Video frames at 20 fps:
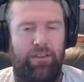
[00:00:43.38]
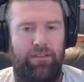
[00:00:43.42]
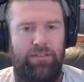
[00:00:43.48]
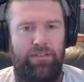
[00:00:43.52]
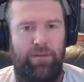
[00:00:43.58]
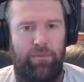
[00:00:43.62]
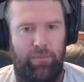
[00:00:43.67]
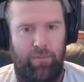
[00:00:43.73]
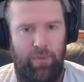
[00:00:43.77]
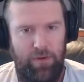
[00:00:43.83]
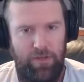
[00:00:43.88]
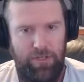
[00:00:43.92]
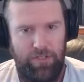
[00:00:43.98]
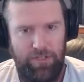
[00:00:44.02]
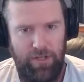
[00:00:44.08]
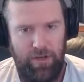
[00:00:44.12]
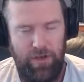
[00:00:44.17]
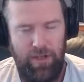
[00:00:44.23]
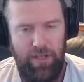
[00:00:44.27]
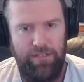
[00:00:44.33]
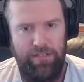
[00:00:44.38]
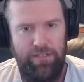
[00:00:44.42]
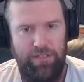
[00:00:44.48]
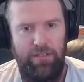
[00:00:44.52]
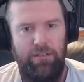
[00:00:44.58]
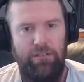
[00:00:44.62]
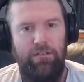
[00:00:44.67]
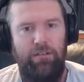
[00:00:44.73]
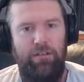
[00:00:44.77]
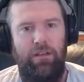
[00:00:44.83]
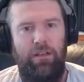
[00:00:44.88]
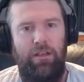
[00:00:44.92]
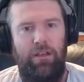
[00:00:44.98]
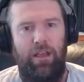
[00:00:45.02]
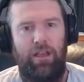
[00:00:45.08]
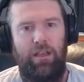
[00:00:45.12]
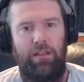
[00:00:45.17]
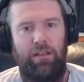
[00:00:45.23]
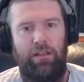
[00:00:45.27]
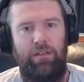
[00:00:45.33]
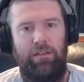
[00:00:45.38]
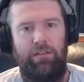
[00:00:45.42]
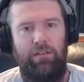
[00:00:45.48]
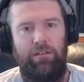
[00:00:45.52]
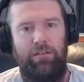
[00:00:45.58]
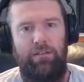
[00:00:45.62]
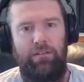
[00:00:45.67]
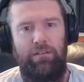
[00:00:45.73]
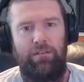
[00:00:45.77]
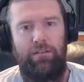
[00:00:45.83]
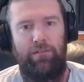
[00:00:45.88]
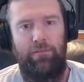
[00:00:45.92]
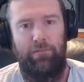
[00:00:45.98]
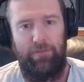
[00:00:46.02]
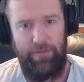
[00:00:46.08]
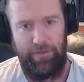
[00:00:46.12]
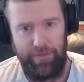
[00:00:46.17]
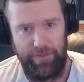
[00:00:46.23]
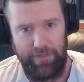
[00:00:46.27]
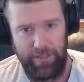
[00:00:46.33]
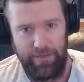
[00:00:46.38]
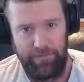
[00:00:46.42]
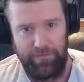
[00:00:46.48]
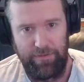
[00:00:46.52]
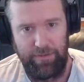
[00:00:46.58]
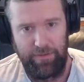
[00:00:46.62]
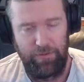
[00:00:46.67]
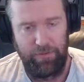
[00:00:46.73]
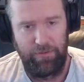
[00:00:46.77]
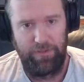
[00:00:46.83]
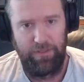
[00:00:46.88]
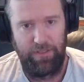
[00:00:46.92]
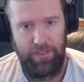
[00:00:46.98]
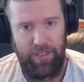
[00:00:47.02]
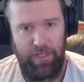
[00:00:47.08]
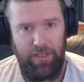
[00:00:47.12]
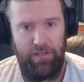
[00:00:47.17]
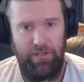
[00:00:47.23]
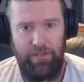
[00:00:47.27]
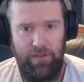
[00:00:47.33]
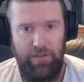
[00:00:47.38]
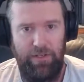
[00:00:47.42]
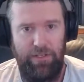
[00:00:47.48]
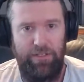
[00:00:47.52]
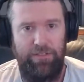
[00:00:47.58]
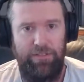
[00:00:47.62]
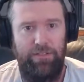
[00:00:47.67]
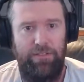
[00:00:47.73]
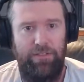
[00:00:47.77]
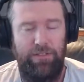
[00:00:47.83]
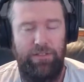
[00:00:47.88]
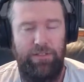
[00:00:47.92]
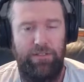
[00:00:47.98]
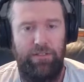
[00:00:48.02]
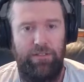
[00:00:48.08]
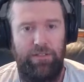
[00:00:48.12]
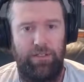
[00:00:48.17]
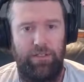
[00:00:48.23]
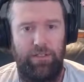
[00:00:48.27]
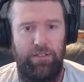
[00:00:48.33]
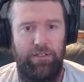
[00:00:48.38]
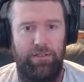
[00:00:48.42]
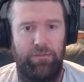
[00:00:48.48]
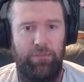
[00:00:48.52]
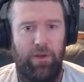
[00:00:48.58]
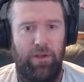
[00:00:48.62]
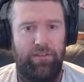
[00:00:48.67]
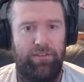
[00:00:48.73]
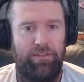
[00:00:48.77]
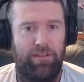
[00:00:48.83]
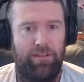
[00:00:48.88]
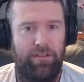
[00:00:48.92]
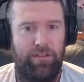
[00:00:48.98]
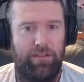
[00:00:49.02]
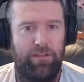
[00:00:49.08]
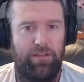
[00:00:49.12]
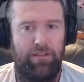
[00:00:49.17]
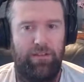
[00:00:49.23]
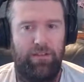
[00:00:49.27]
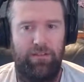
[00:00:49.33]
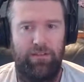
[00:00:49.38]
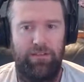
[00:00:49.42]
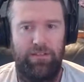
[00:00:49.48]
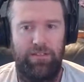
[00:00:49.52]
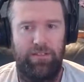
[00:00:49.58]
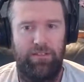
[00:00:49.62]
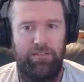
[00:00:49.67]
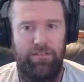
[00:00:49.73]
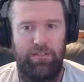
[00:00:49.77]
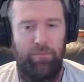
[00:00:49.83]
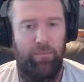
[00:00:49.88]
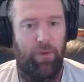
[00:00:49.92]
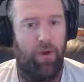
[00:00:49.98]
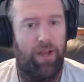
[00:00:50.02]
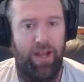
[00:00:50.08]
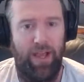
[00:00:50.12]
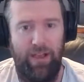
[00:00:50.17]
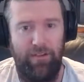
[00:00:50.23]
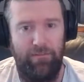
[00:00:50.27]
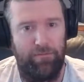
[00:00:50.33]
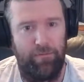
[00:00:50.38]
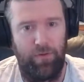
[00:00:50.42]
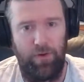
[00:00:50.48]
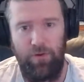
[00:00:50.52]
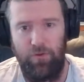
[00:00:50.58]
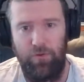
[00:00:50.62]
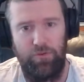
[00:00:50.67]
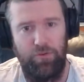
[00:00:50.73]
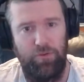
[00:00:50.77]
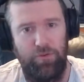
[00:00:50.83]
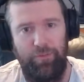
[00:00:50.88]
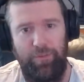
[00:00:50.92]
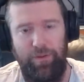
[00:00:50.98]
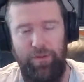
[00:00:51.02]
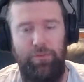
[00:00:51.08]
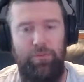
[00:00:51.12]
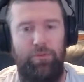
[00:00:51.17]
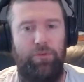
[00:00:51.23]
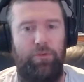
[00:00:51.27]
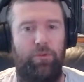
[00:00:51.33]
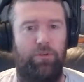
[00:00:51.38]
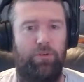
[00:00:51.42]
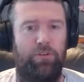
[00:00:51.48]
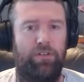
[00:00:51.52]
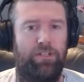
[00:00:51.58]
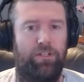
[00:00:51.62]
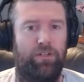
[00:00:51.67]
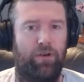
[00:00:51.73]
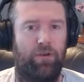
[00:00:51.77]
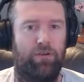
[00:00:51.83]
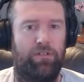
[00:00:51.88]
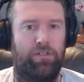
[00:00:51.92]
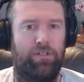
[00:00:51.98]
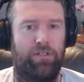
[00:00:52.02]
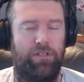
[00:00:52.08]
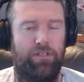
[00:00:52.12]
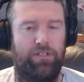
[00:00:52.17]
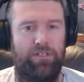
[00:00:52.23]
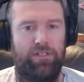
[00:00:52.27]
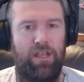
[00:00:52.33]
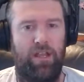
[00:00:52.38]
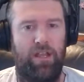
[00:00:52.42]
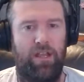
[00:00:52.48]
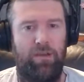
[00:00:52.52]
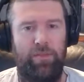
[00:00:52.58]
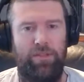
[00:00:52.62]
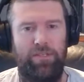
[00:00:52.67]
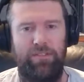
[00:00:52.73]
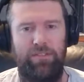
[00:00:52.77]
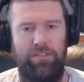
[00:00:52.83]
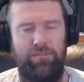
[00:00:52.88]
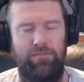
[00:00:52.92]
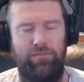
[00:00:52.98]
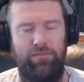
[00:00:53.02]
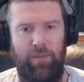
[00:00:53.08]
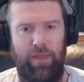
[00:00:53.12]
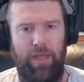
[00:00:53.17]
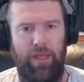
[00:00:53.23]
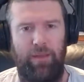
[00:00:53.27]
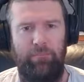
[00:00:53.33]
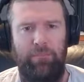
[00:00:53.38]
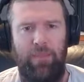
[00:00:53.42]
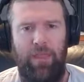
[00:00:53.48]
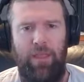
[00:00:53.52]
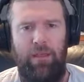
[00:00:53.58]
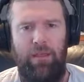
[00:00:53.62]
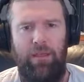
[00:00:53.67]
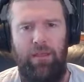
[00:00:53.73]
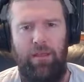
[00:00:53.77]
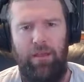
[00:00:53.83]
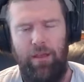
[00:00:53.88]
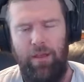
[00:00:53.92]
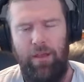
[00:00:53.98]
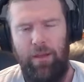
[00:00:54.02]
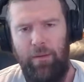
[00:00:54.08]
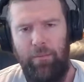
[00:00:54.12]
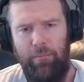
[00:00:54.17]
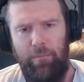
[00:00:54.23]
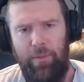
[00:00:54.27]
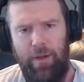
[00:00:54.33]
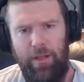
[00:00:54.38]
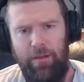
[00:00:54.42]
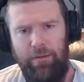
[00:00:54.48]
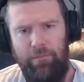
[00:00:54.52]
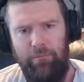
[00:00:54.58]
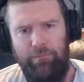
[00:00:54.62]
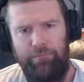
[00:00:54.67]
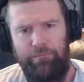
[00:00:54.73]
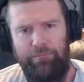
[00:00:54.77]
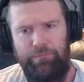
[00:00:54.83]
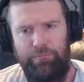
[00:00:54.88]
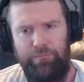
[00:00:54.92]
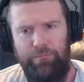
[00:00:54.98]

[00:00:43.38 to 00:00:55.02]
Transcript: that's commoditizing and very difficult to get clients. You might think you might have one or two people you already know and you can start a business from that. But